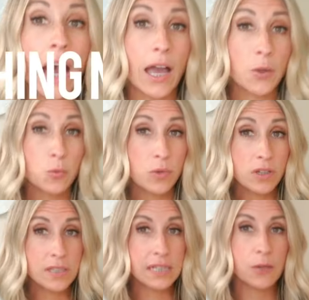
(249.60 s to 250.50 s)
I
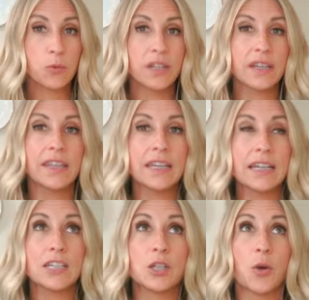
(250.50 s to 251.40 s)
will say one thing
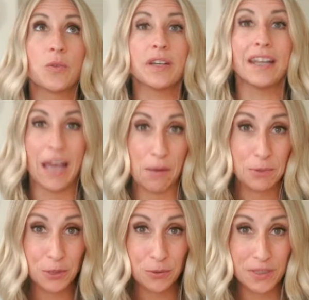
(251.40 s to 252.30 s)
I don't
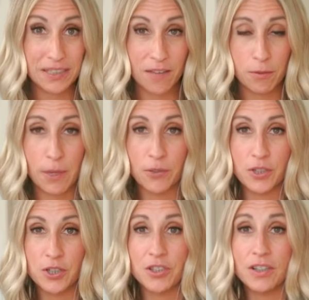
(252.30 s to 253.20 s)
absolutely love about the
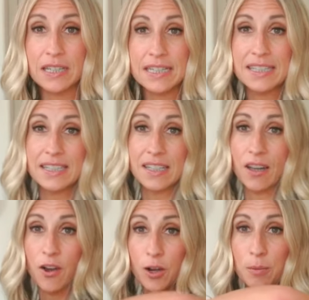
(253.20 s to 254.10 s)
shirt is
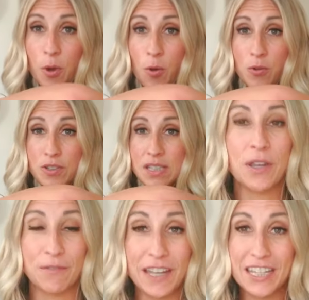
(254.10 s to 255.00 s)
the armholes.
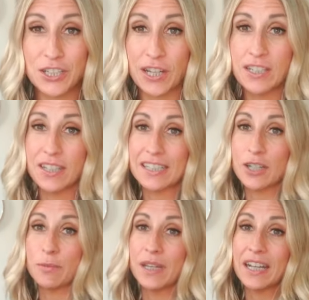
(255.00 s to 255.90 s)
If I could change this a
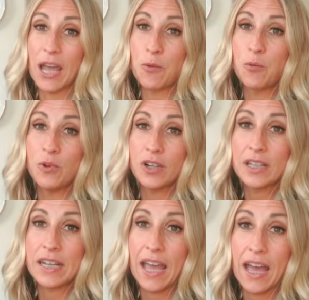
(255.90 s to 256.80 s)
little bit, I
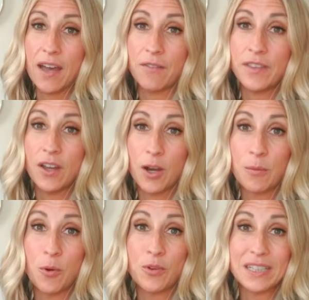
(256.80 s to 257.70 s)
would have the
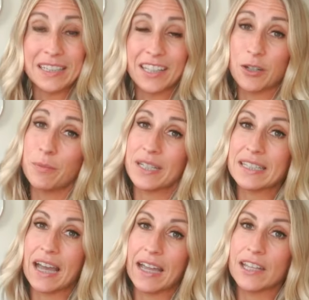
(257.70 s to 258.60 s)
armholes a little bit
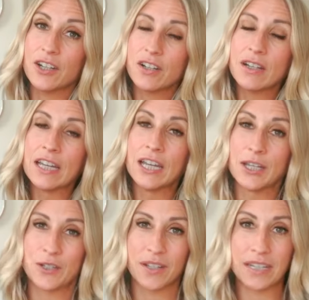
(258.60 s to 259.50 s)
tighter
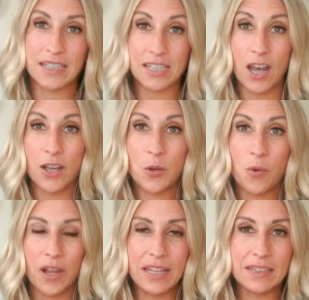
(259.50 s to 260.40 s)
so that it's not
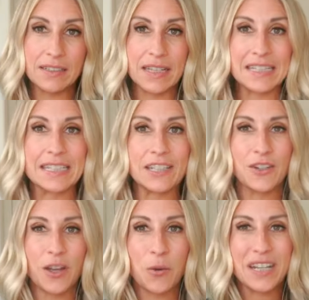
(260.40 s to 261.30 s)
quite as, you're
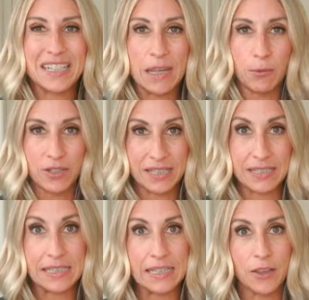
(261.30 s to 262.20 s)
not quite as able to
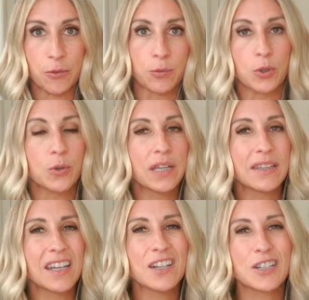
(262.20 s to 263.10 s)
see through in there.